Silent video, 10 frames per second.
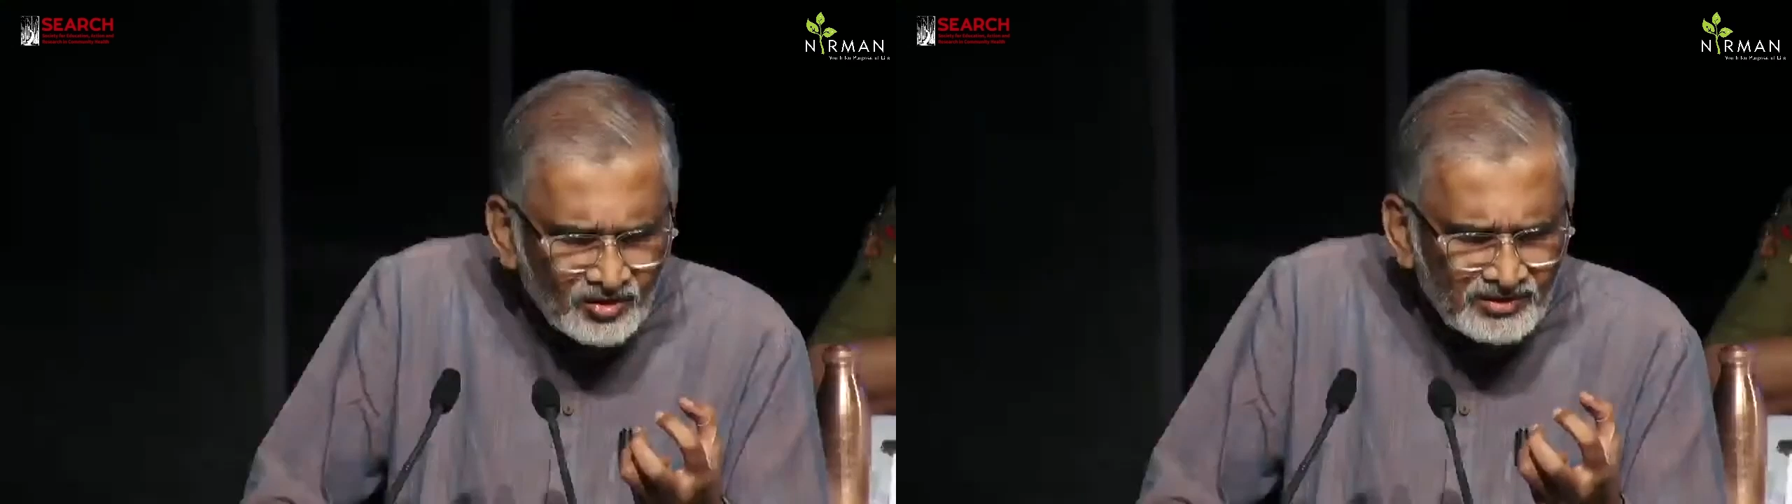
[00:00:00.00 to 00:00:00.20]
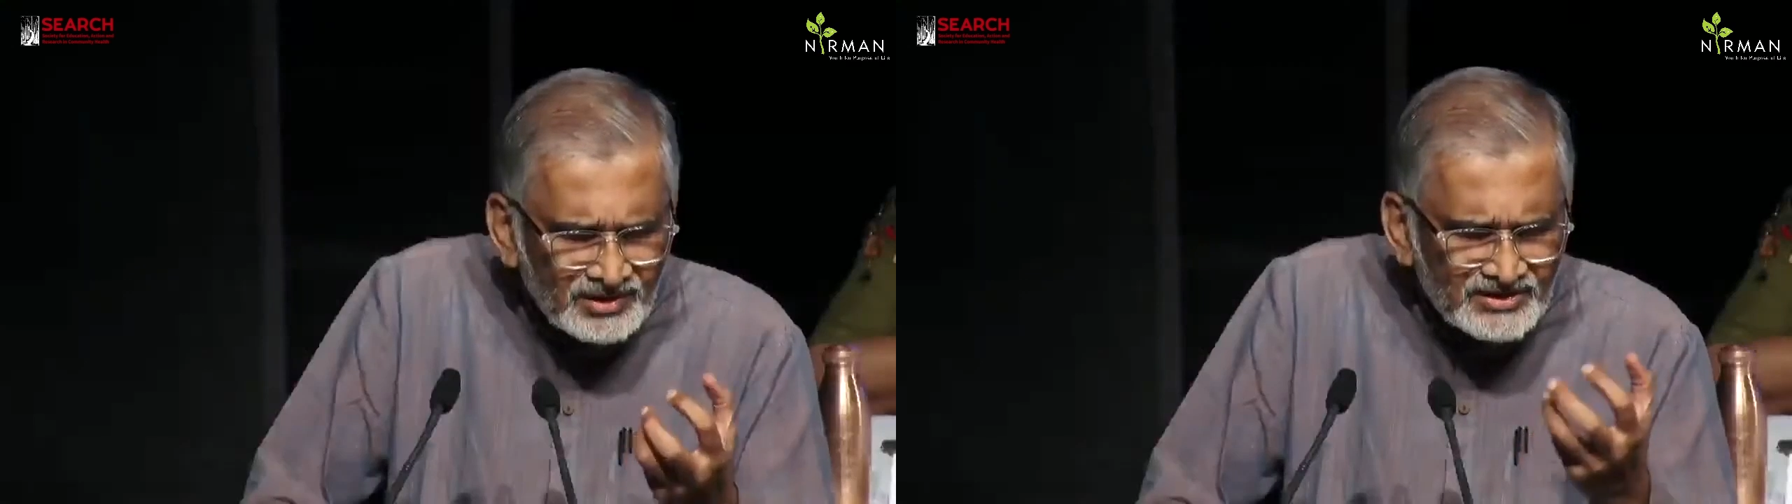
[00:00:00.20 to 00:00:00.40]

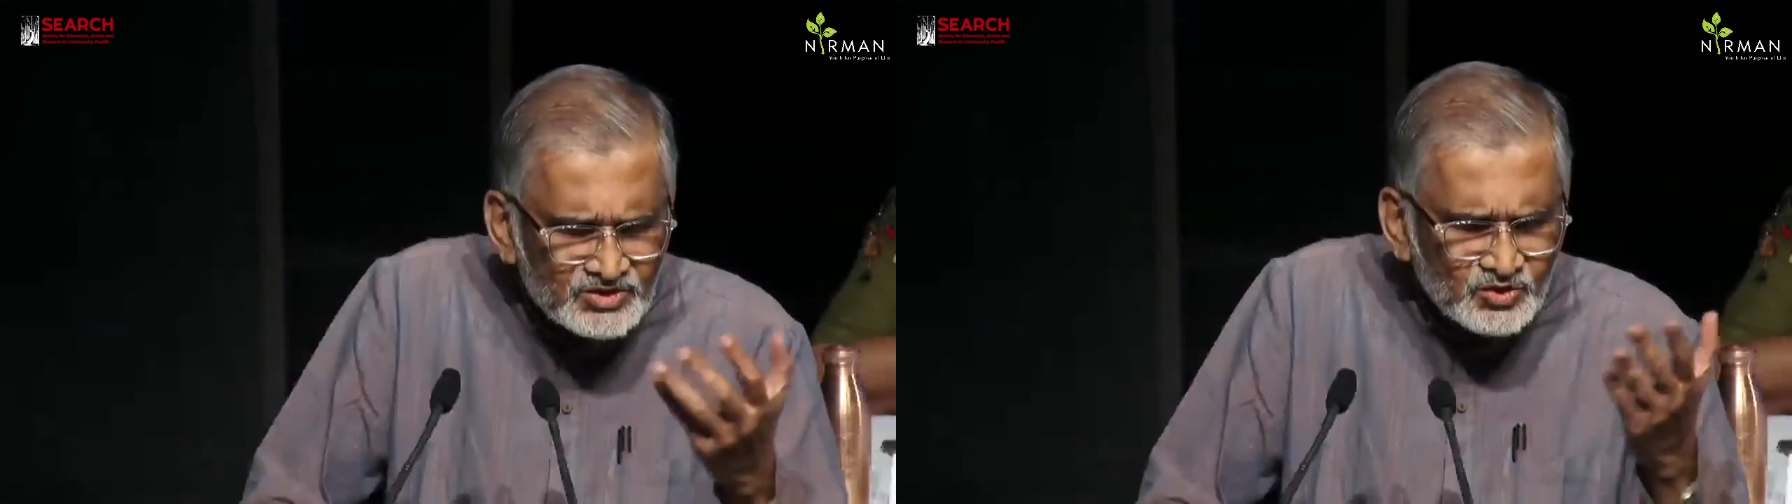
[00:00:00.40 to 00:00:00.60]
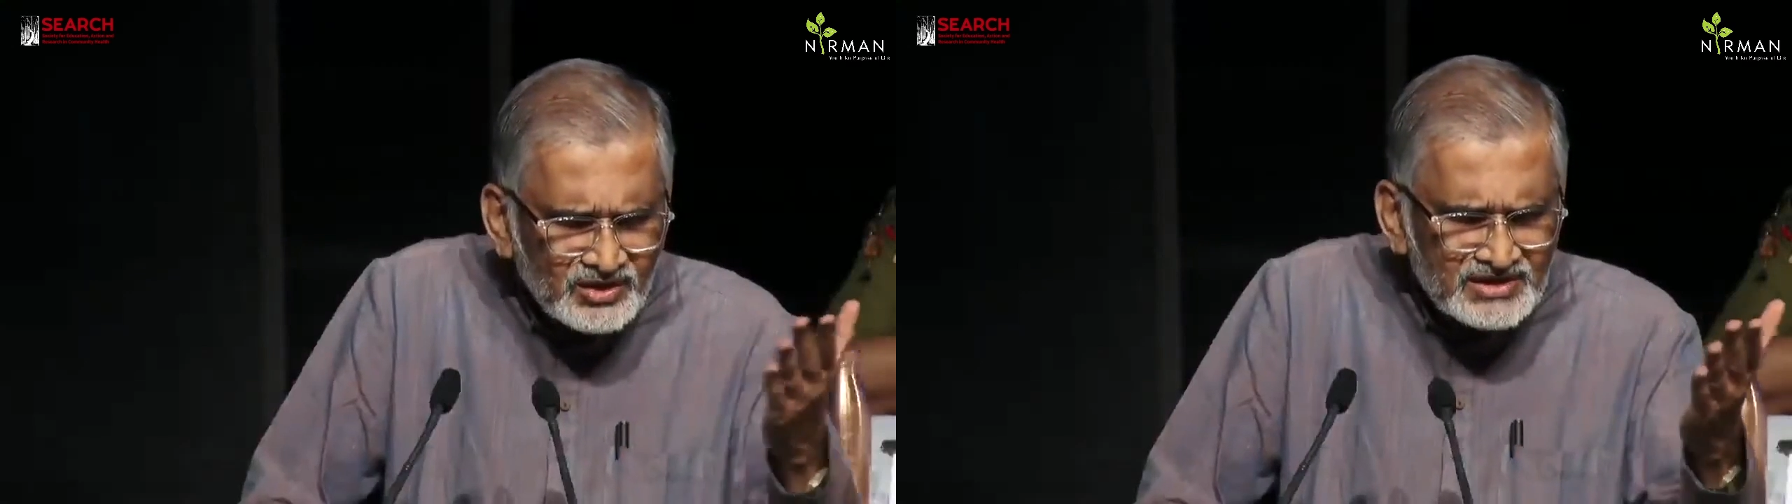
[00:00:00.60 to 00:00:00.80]
occurred in
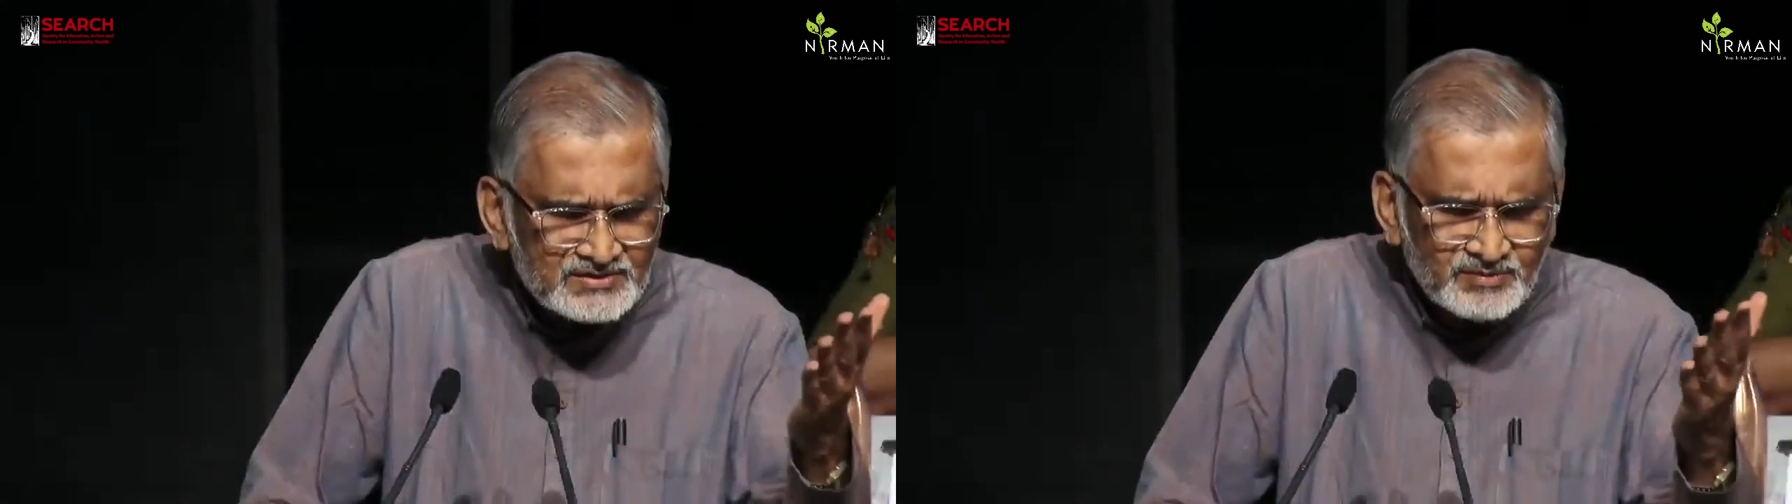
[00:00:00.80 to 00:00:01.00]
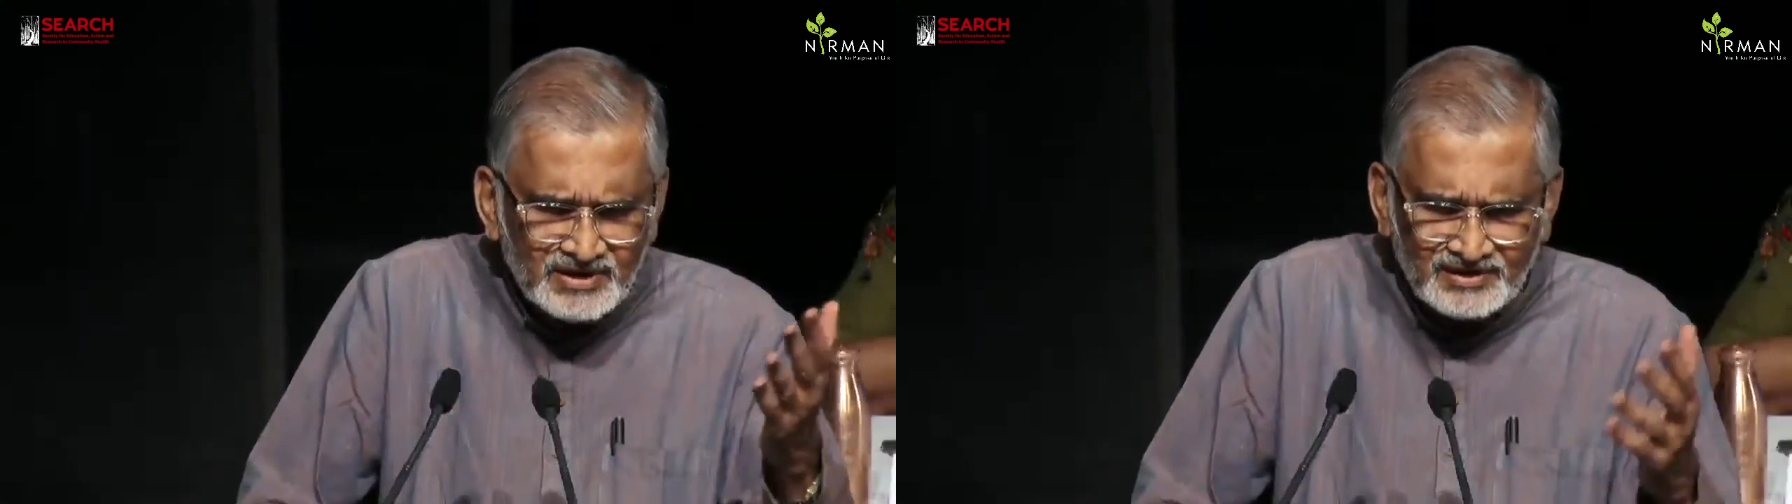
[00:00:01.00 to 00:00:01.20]

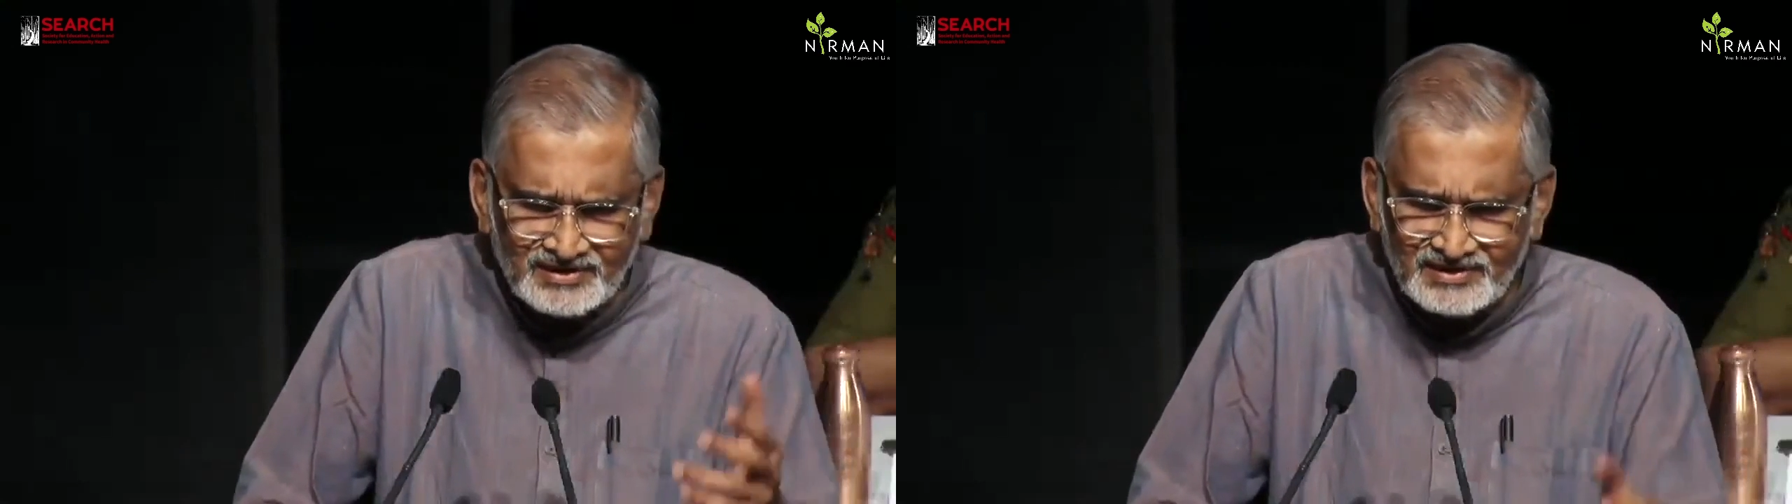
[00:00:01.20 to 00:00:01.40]
Johannesburg